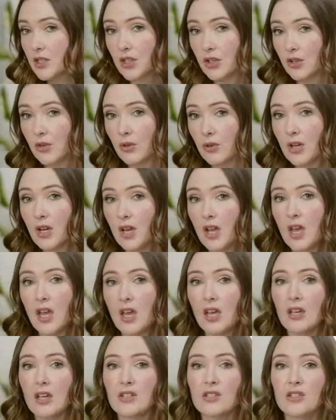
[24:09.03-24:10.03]
to. Mm -hmm.
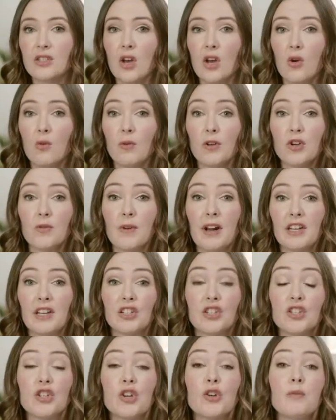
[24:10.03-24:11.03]
So when you're ready
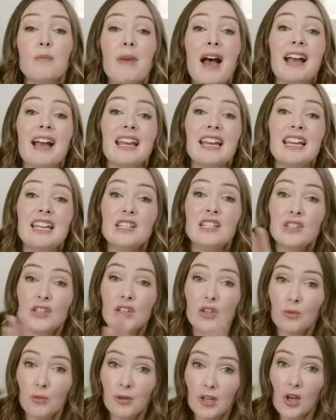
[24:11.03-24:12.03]
to tune back into
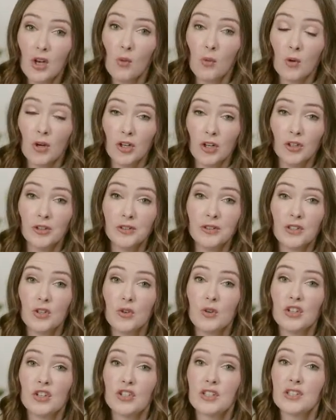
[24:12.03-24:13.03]
the real world, you
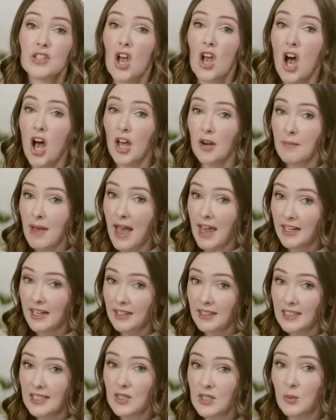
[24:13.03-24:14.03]
can just
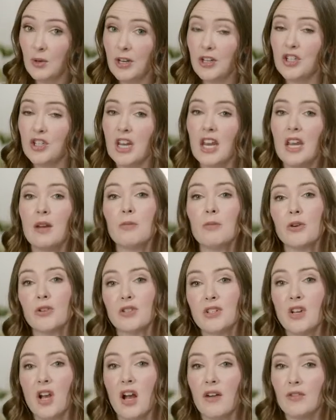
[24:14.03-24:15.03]
automatically switch to
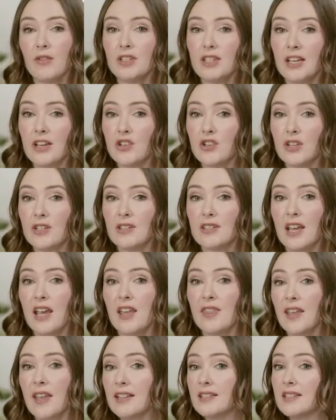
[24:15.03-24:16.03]
in-person conversations,
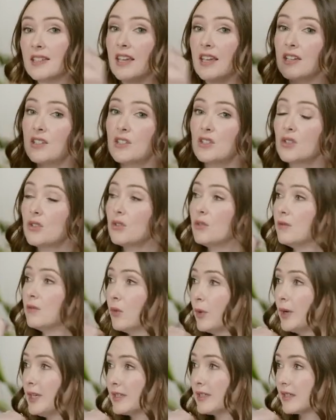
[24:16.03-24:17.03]
and that's thanks to
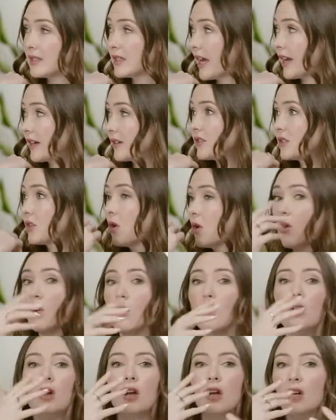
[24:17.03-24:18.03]
voice detect.
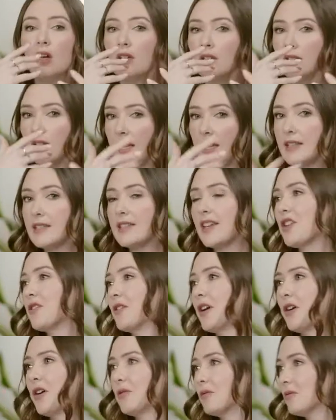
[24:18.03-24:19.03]
So let's say you're
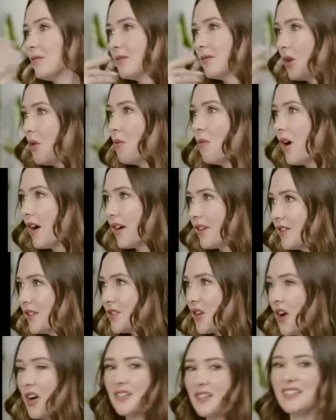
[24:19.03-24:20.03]
out yeah. walking the
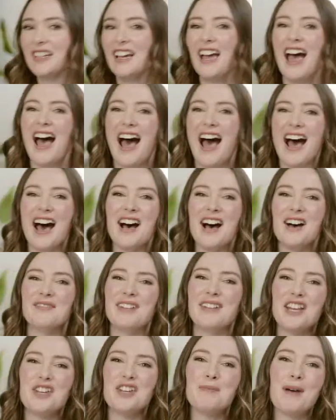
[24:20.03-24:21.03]
dog, mm -hmm. um,
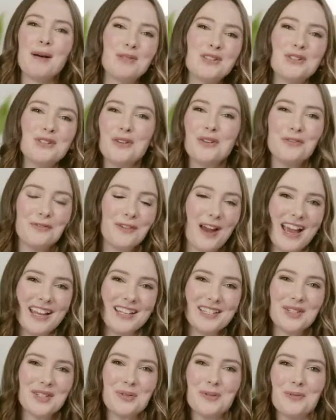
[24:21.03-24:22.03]
and you bump into a
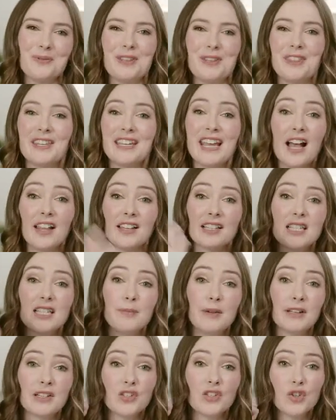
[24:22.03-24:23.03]
friend with the Galaxy
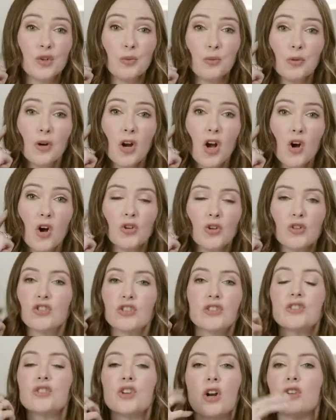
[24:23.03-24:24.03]
Buds 2 Pro. You can
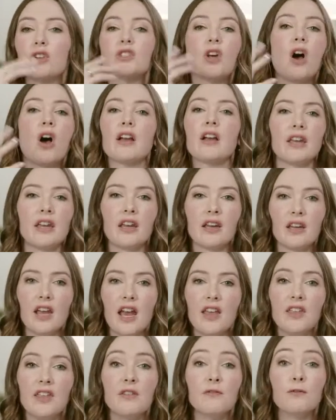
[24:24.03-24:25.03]
just start talking,
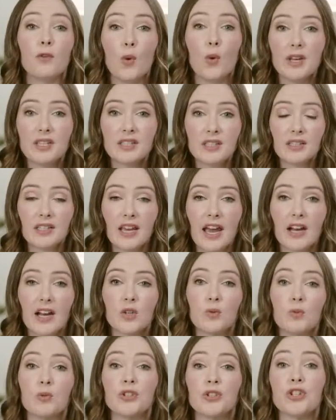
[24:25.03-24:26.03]
and then voice
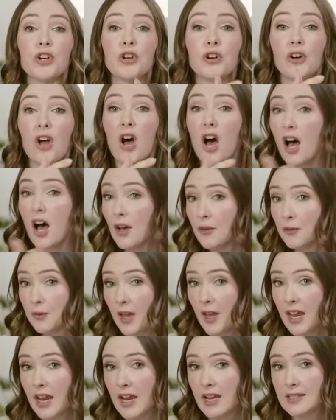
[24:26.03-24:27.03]
detect will turn off
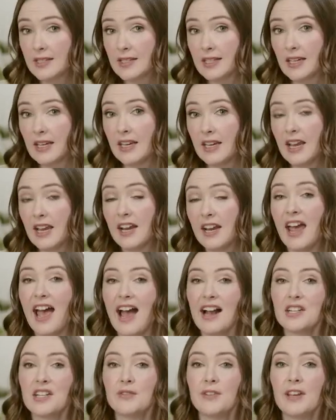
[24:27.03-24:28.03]
ANC and
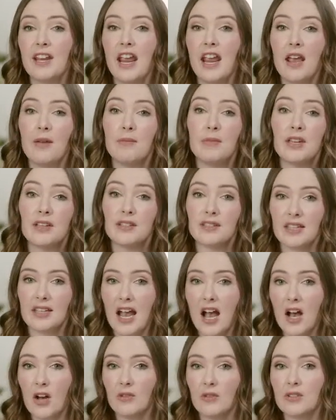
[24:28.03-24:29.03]
activate ambient
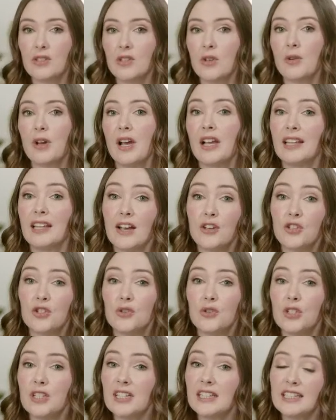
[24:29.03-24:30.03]
sound, so it allows you
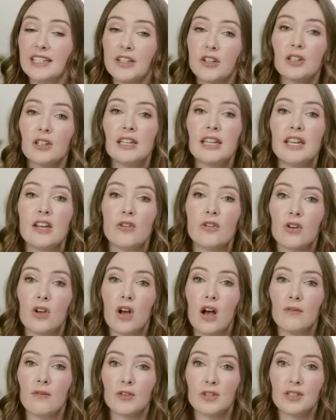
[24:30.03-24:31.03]
to clearly hear the
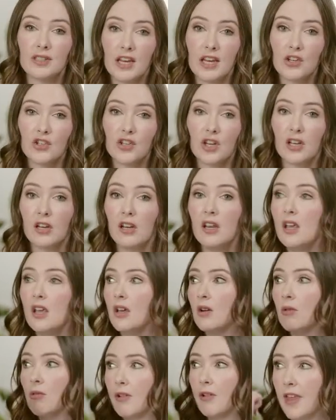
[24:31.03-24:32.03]
conversation
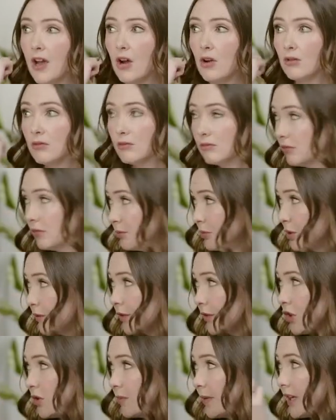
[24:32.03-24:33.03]
without
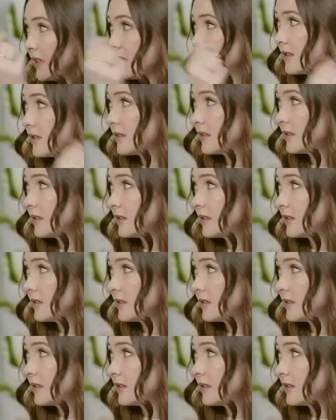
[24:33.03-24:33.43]
removing your buds.